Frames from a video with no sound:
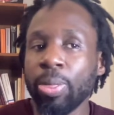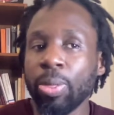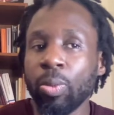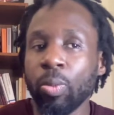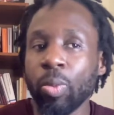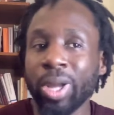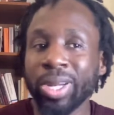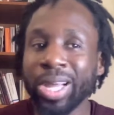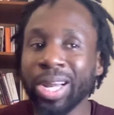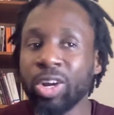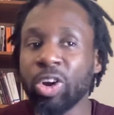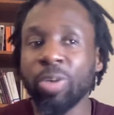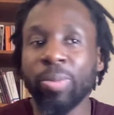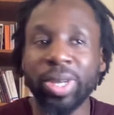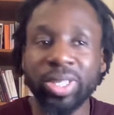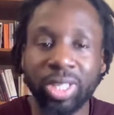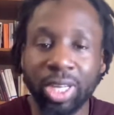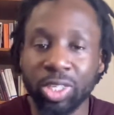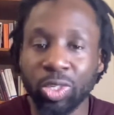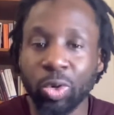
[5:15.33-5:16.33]
While not knowing my
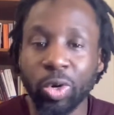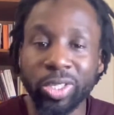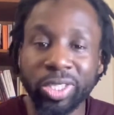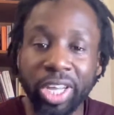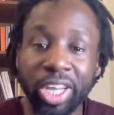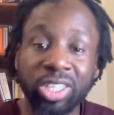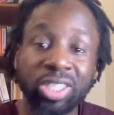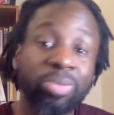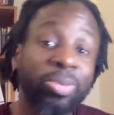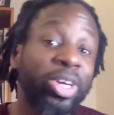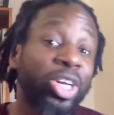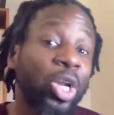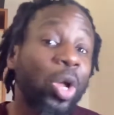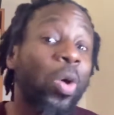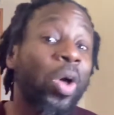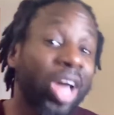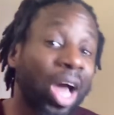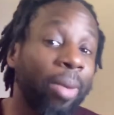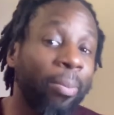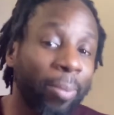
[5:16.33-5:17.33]
sexual orientation, but
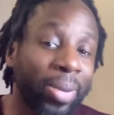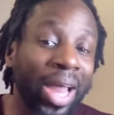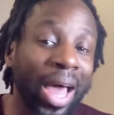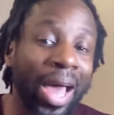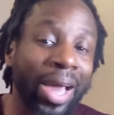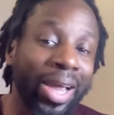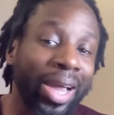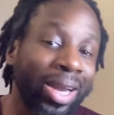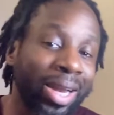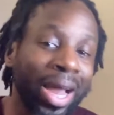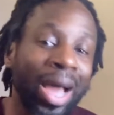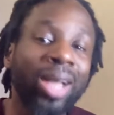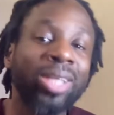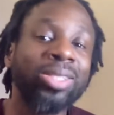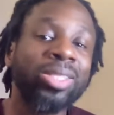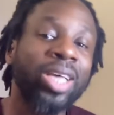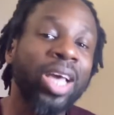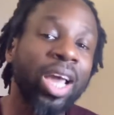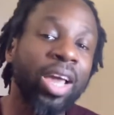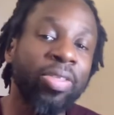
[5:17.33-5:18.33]
knowing I'm black and not
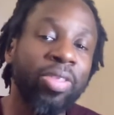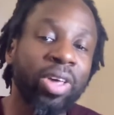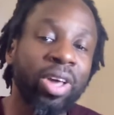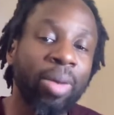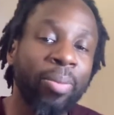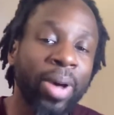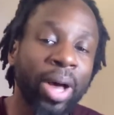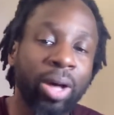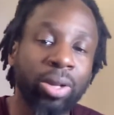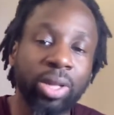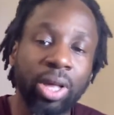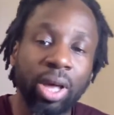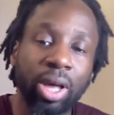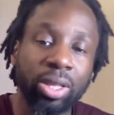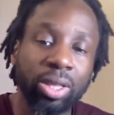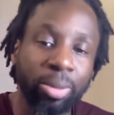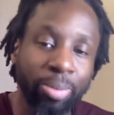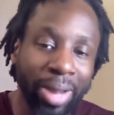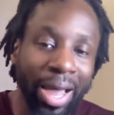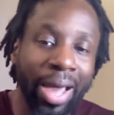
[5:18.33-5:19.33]
saying anything about
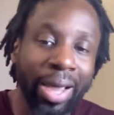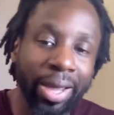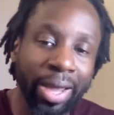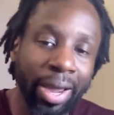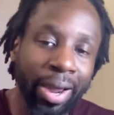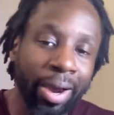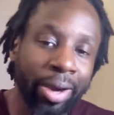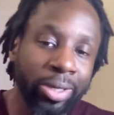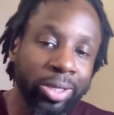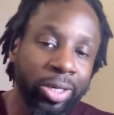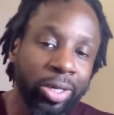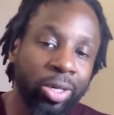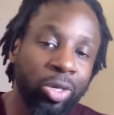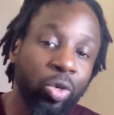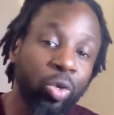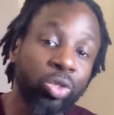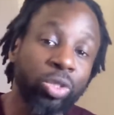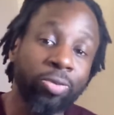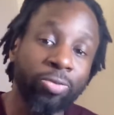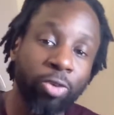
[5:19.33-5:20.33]
the black character,
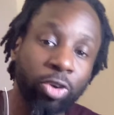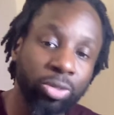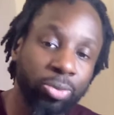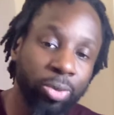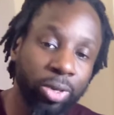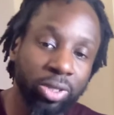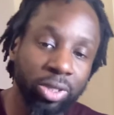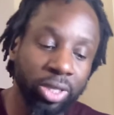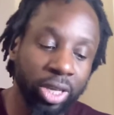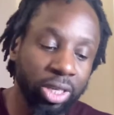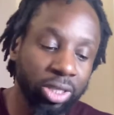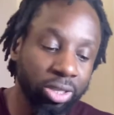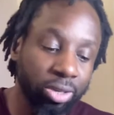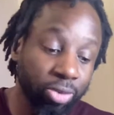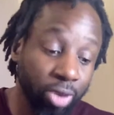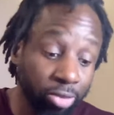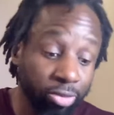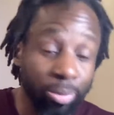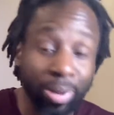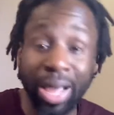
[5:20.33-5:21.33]
who's the first presentation
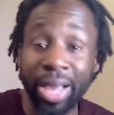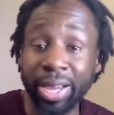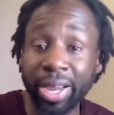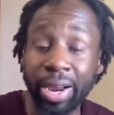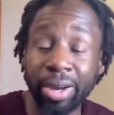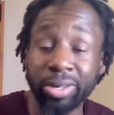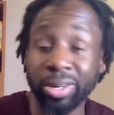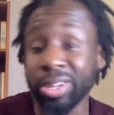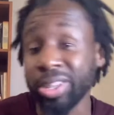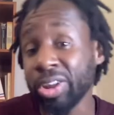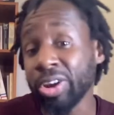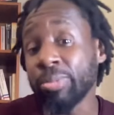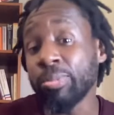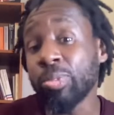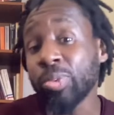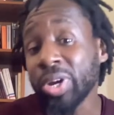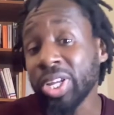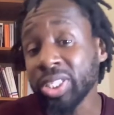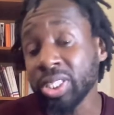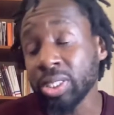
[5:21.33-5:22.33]
of a black character, and they're in
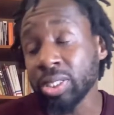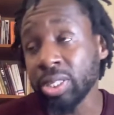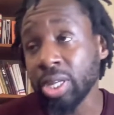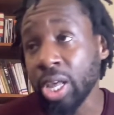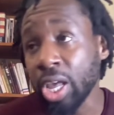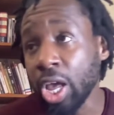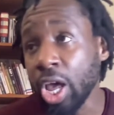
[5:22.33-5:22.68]
prison,